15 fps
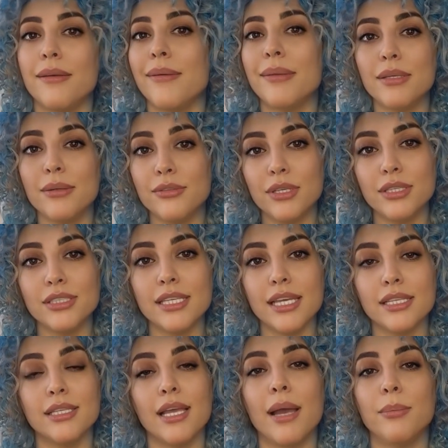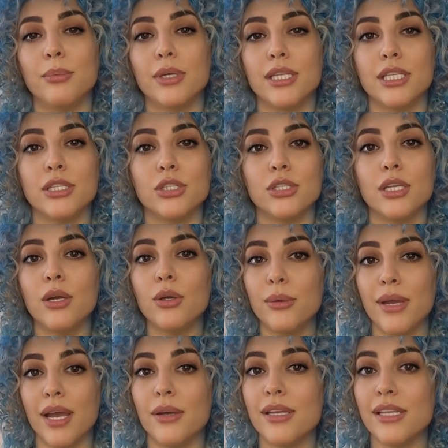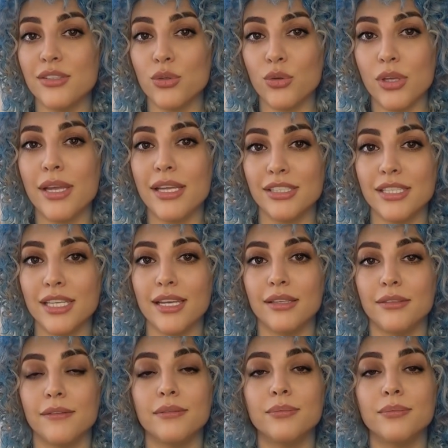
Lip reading: The first skin type we need to know about is oily skin.